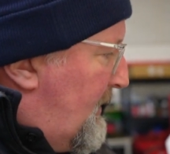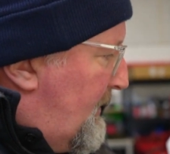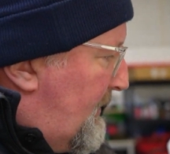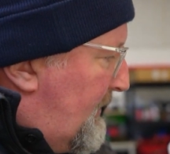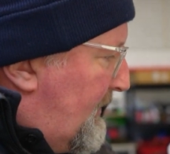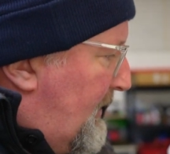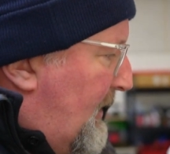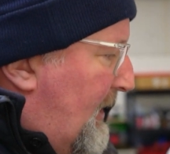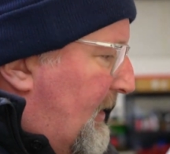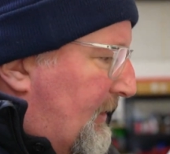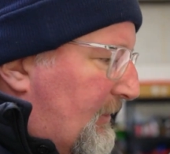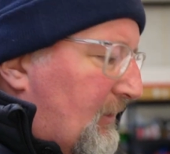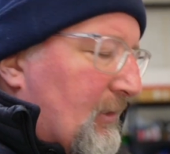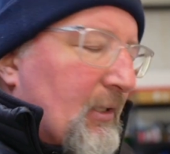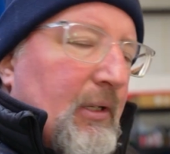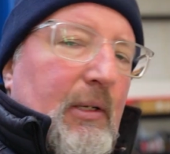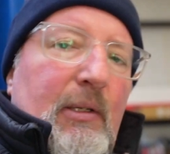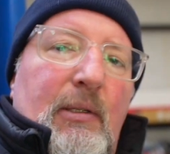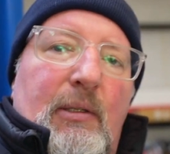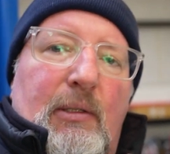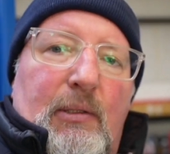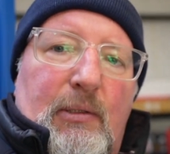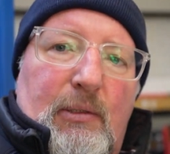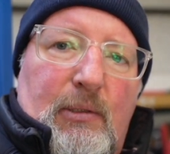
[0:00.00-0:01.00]
that
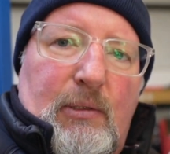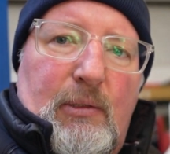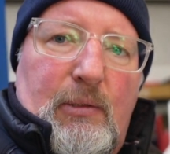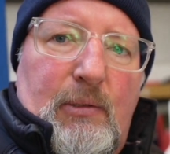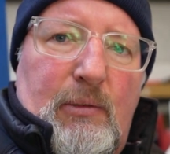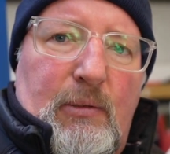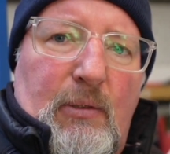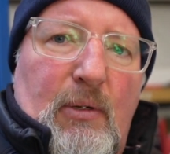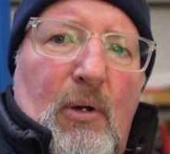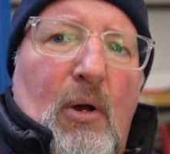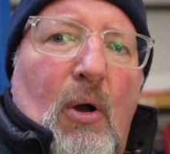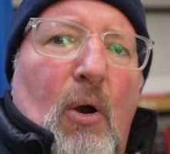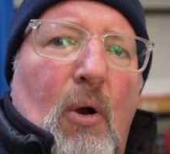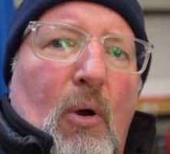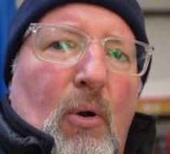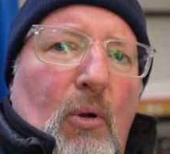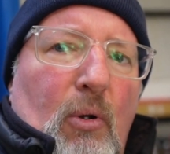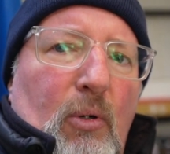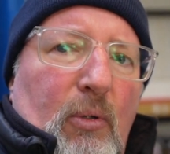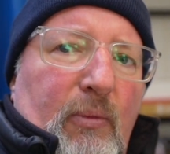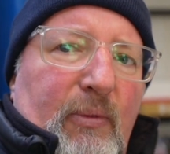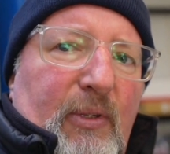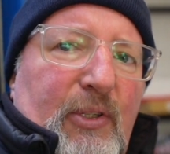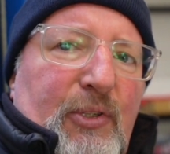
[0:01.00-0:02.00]

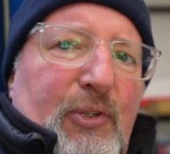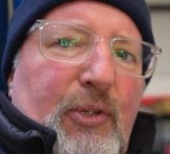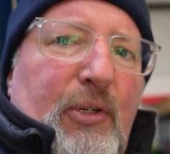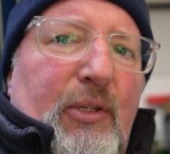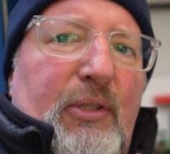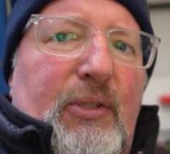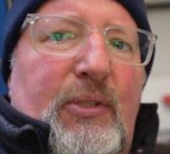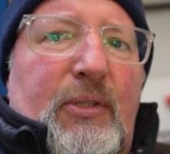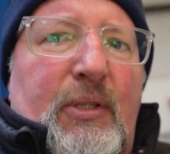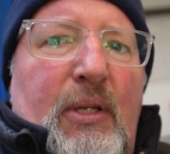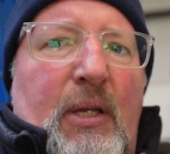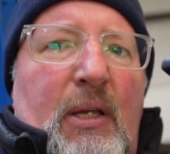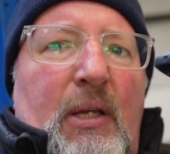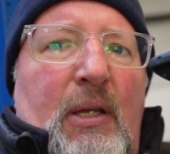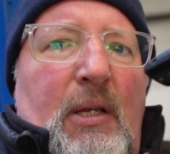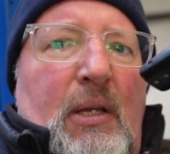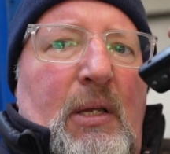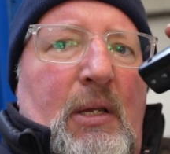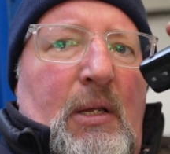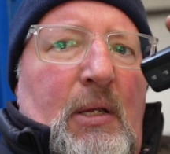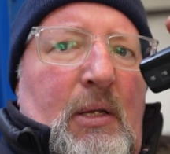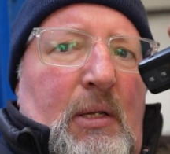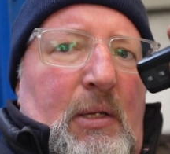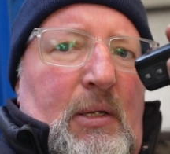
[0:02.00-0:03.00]
hole which is
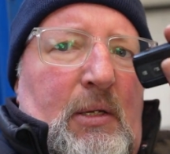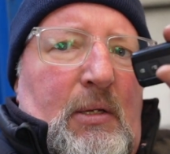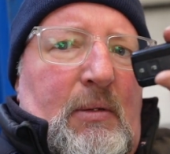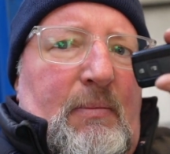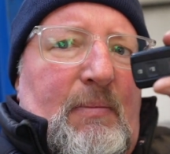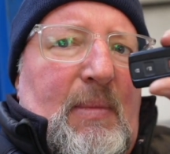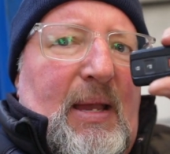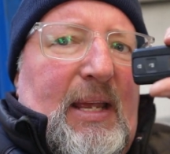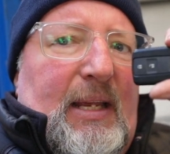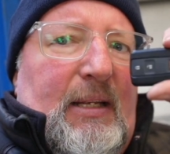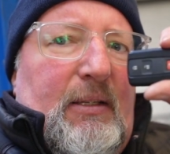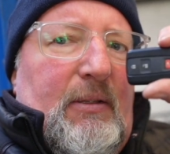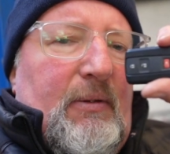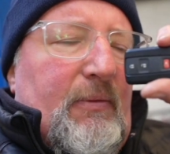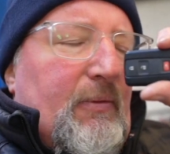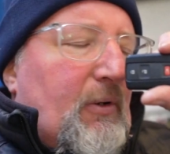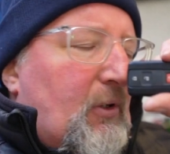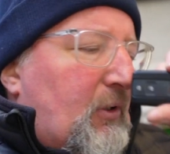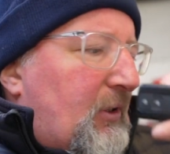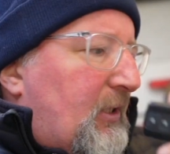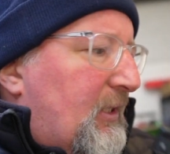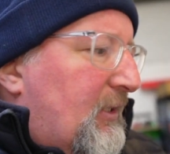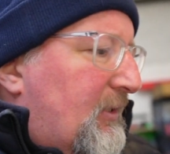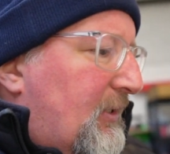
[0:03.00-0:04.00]
made
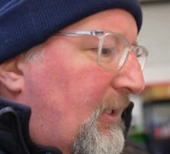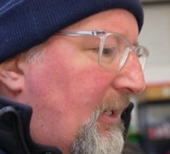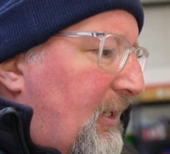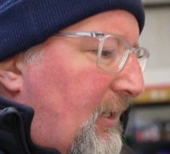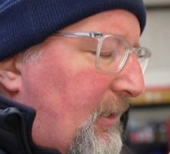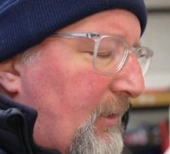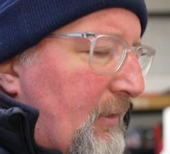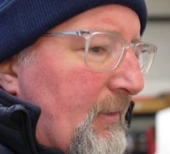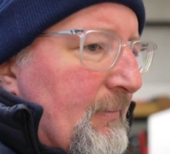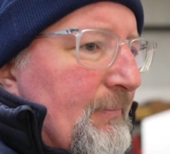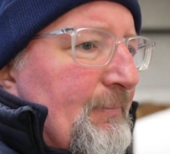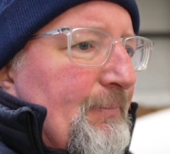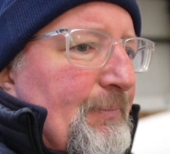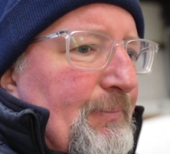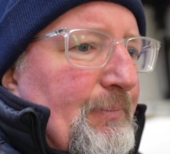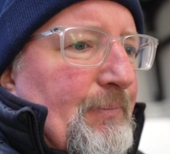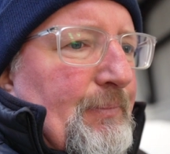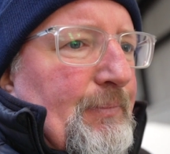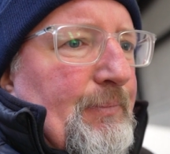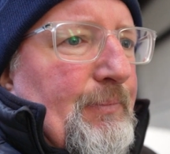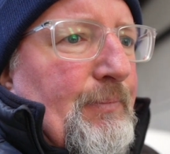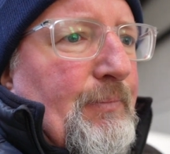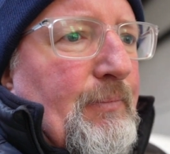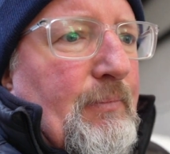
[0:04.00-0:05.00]
for this key.
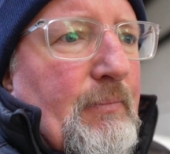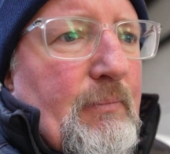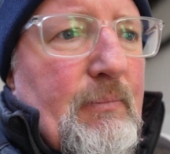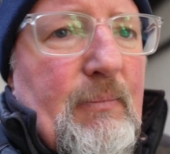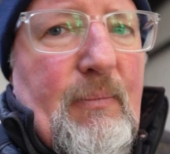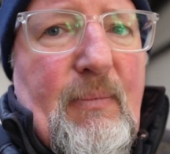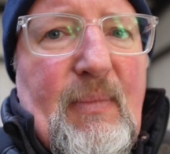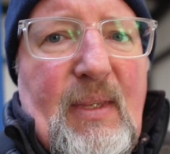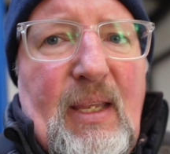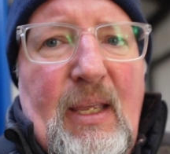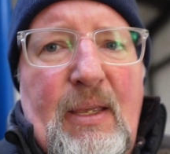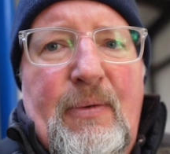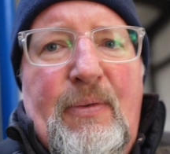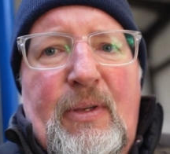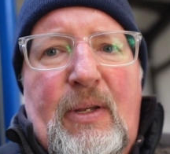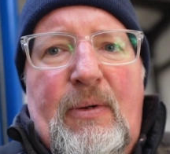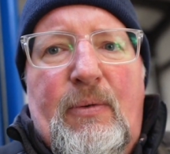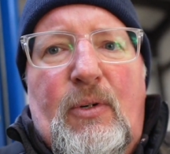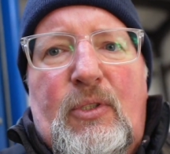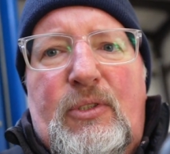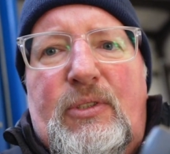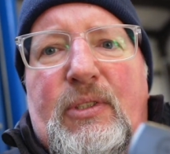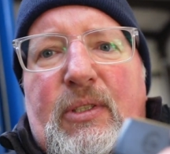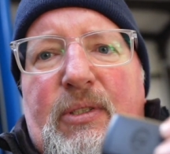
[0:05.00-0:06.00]
If it
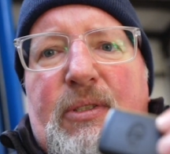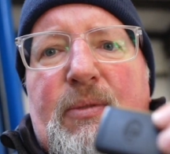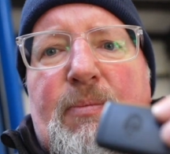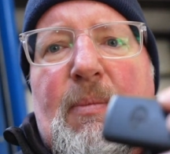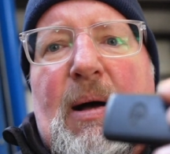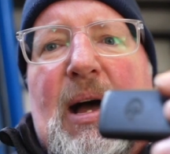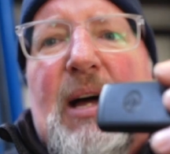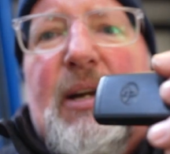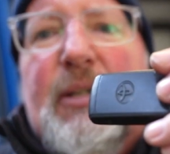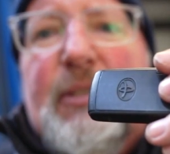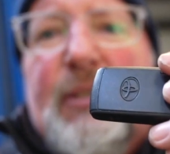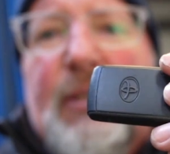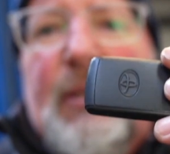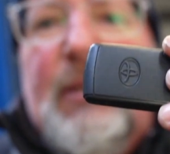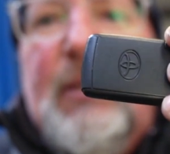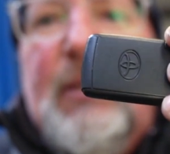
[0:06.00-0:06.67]
was the smart,